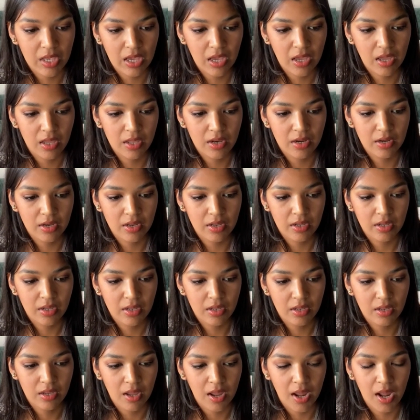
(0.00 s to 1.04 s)
and
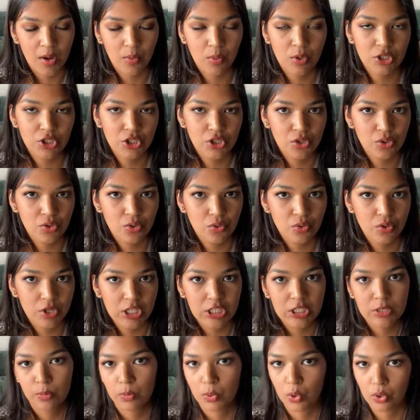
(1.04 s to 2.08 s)
I want to
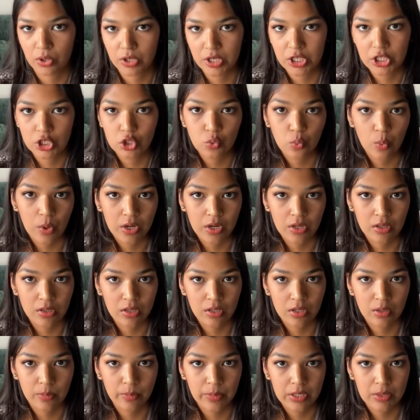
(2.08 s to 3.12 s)
explore each one a
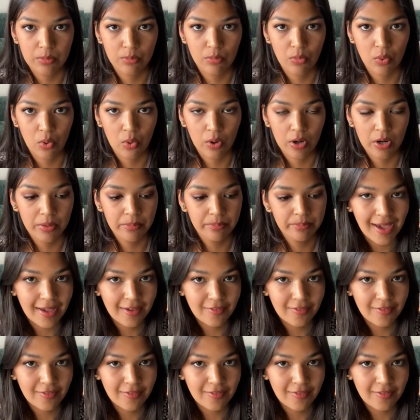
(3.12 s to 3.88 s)
little bit more.